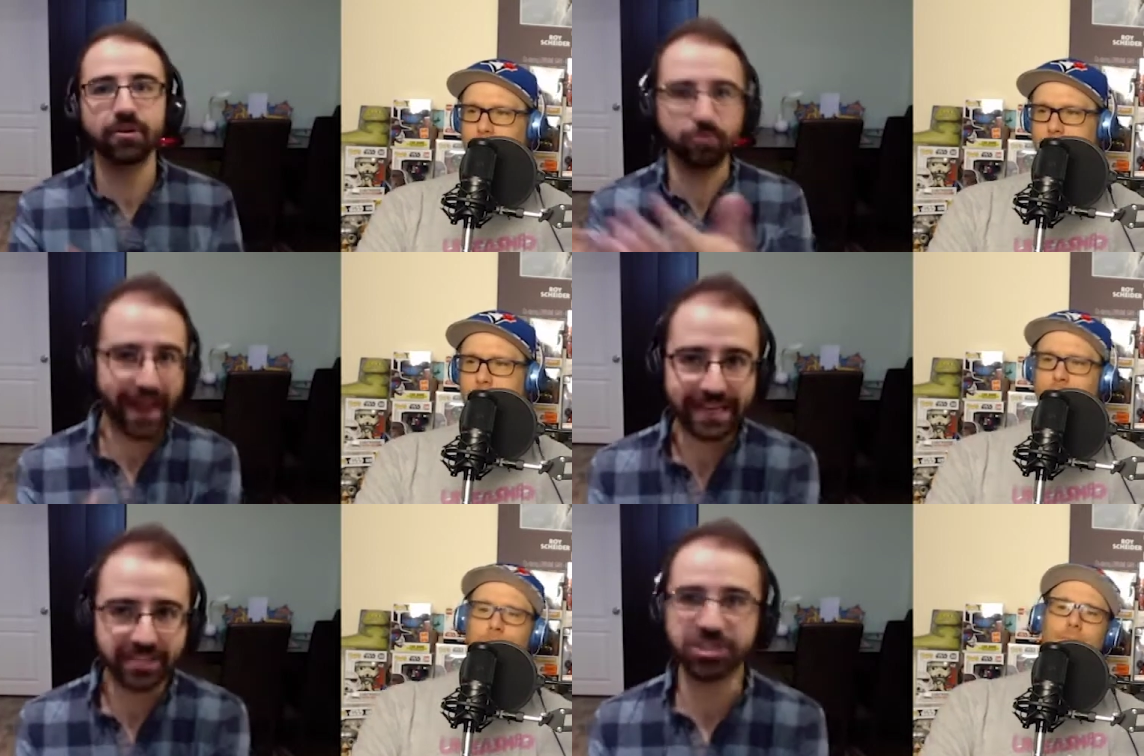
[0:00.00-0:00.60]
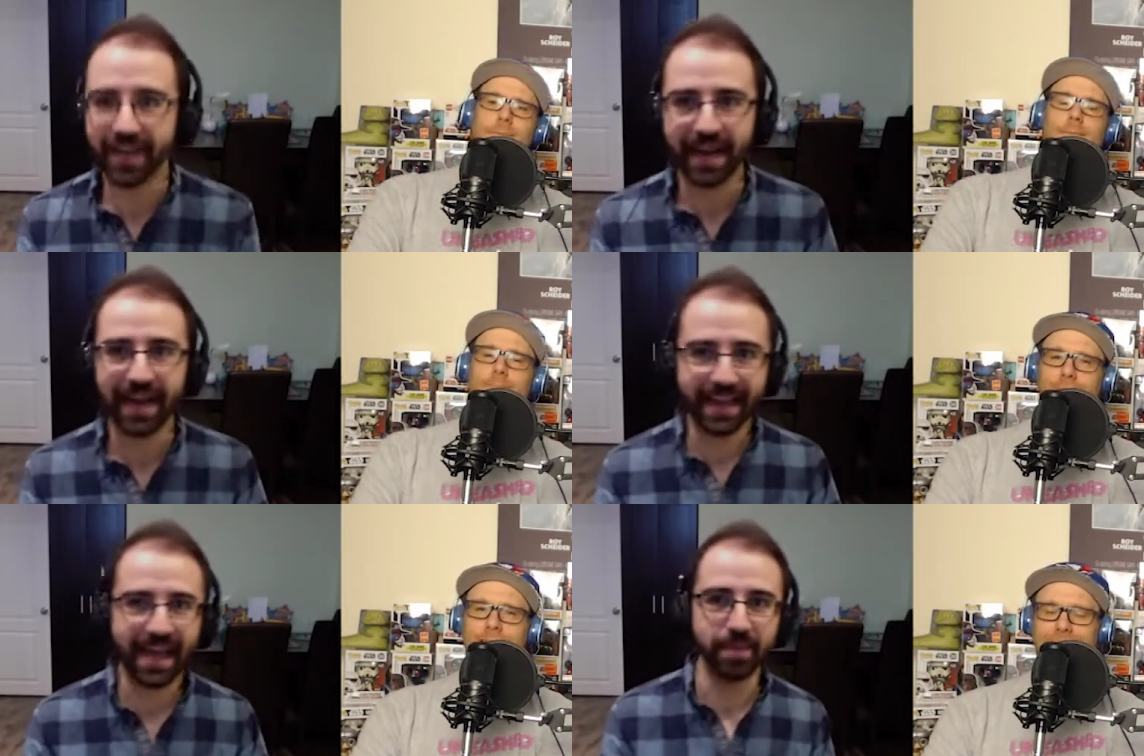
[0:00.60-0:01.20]
Speaker 1: Rey's Jedi
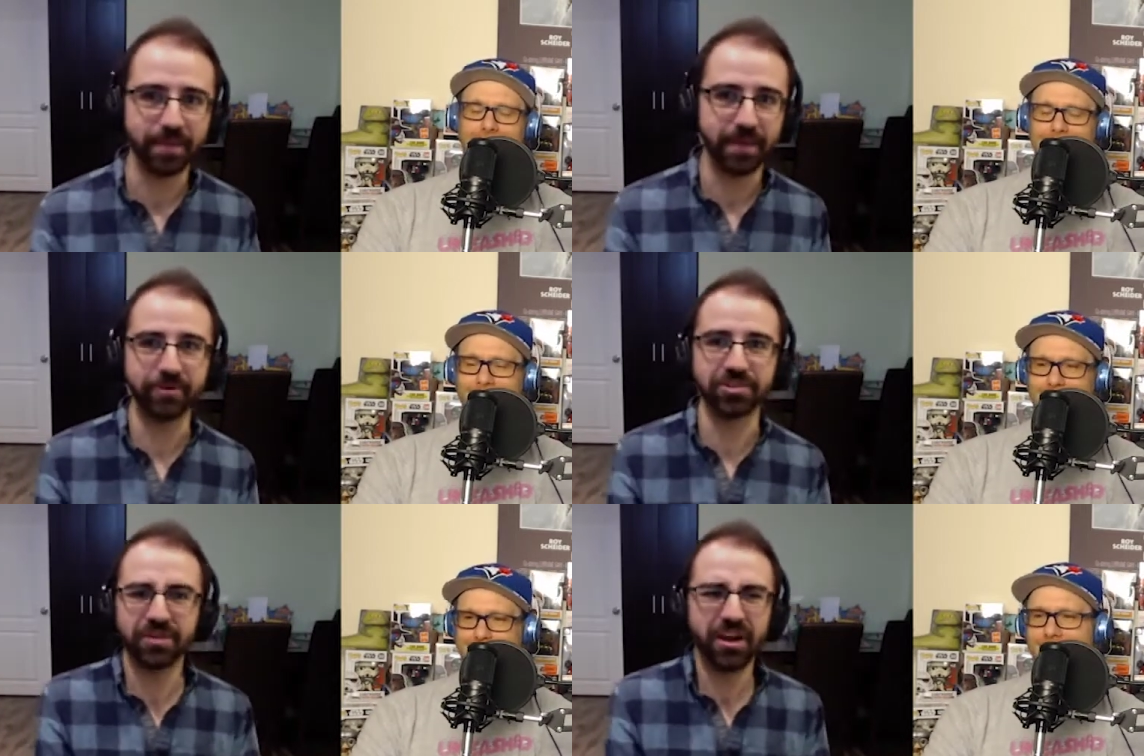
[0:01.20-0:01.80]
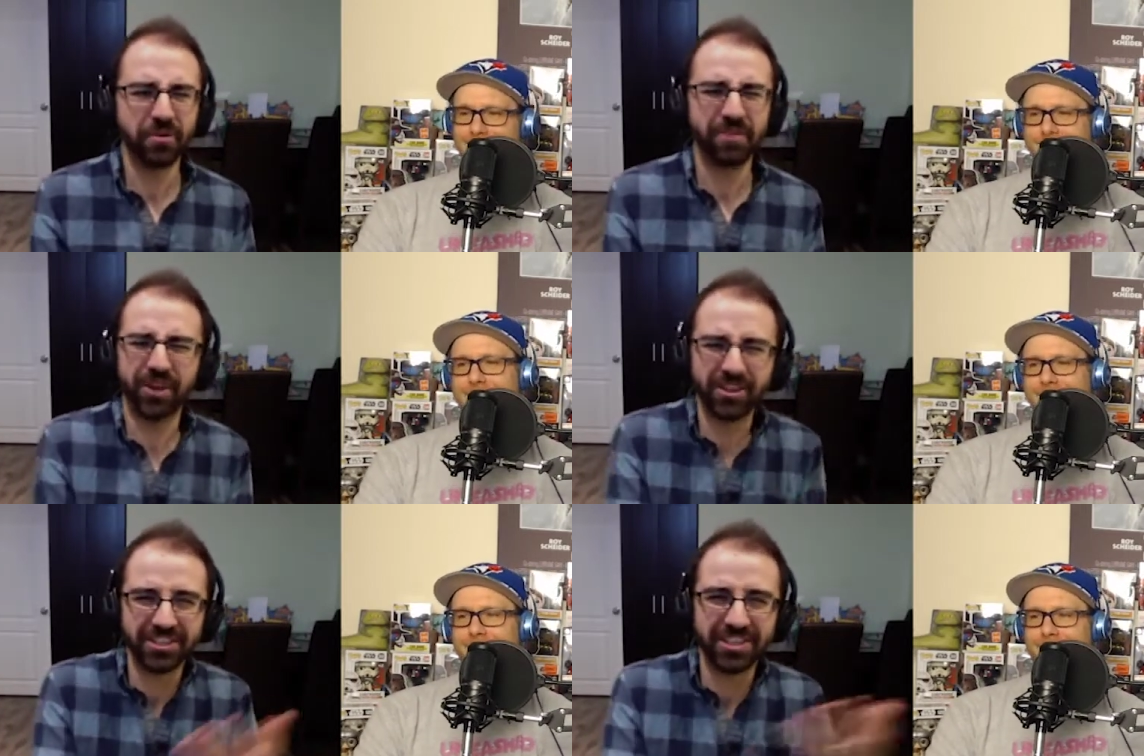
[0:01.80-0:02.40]
Academy, which we've all
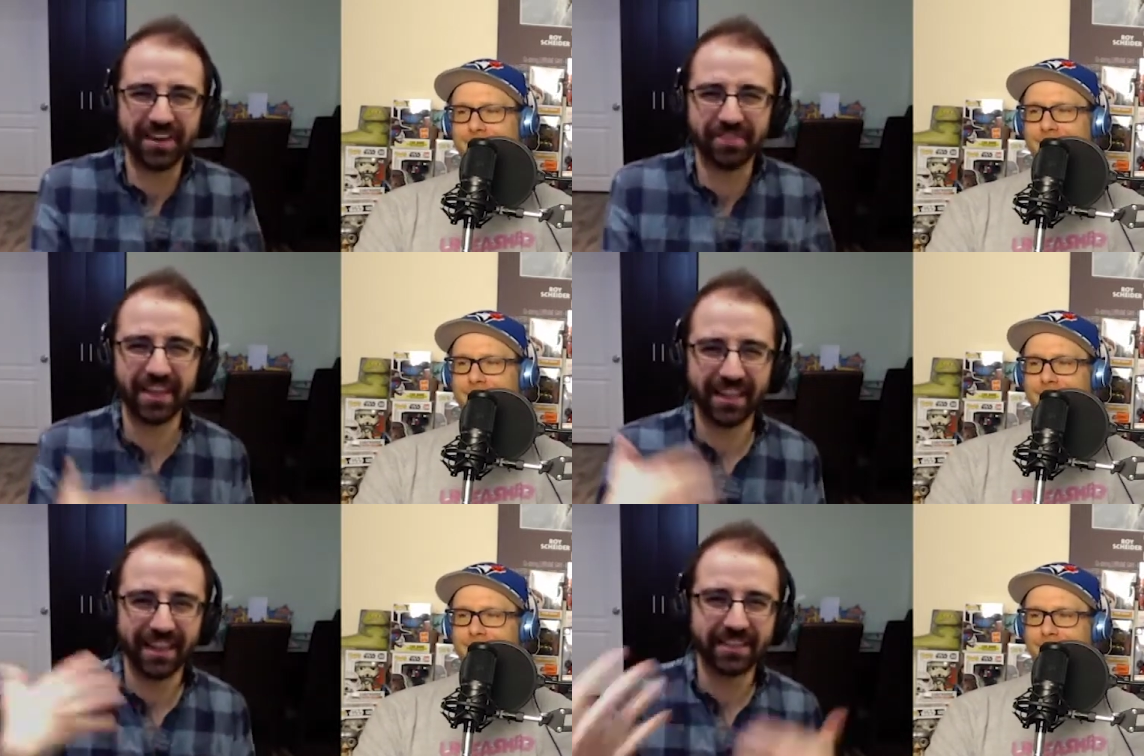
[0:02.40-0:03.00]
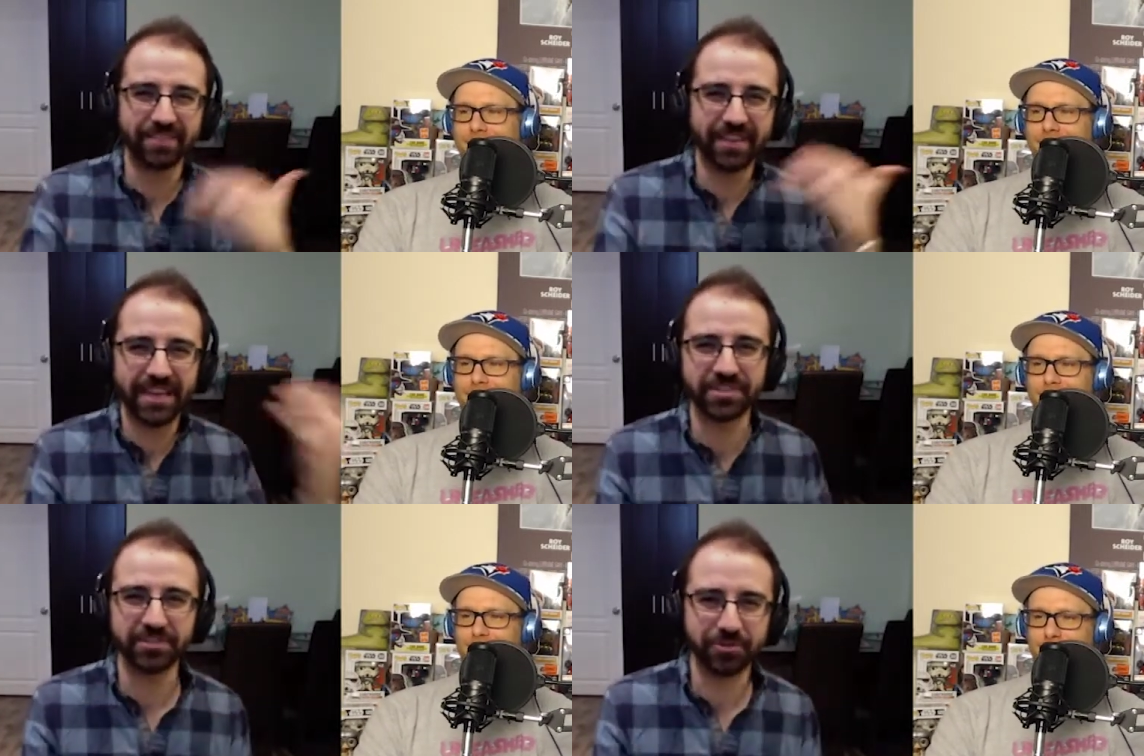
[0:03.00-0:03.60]
just kind of collectively
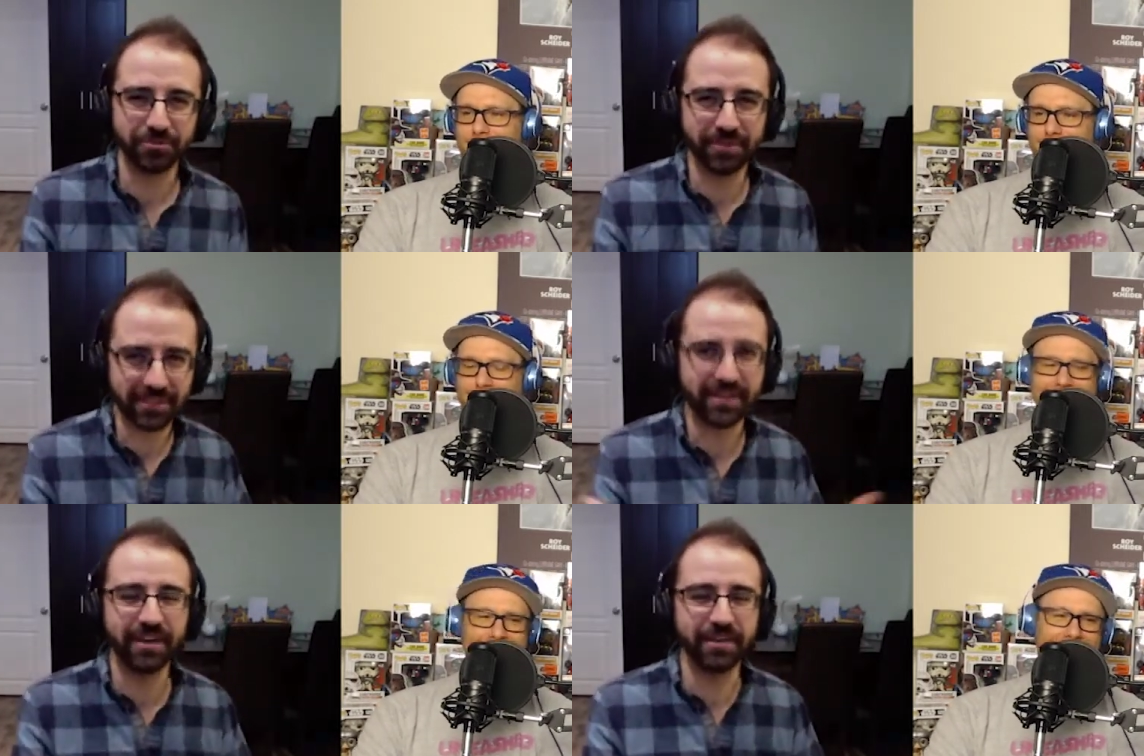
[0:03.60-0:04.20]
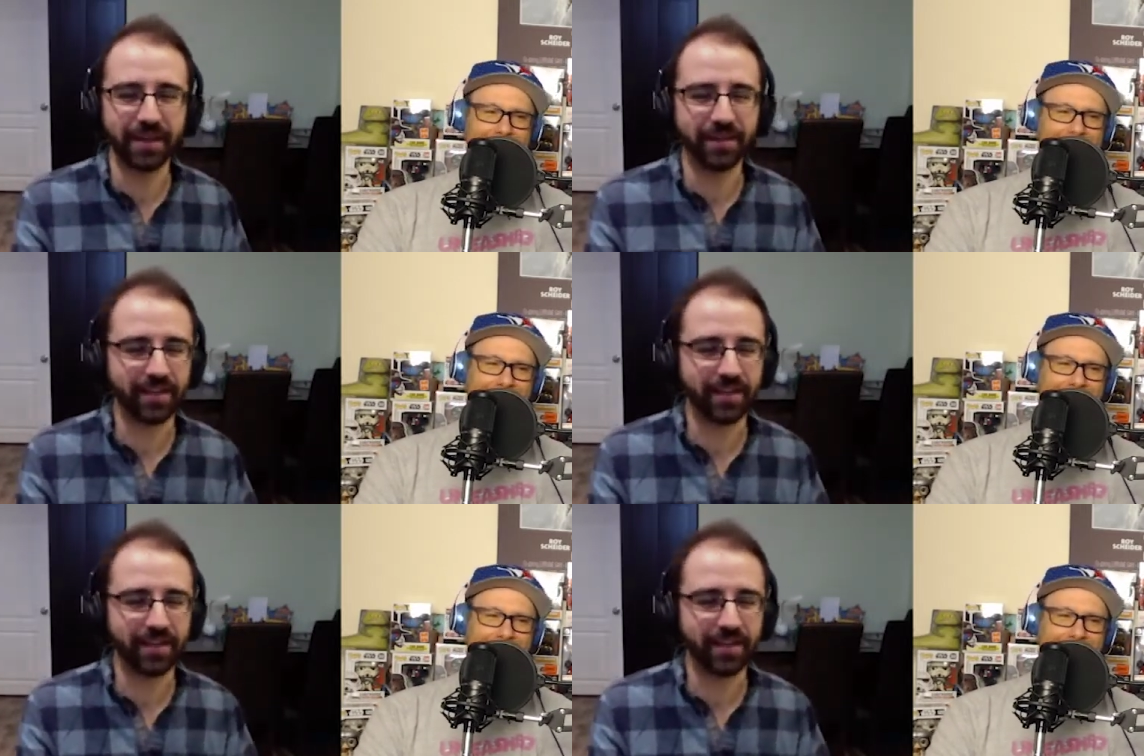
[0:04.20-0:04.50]
assumed is going to be a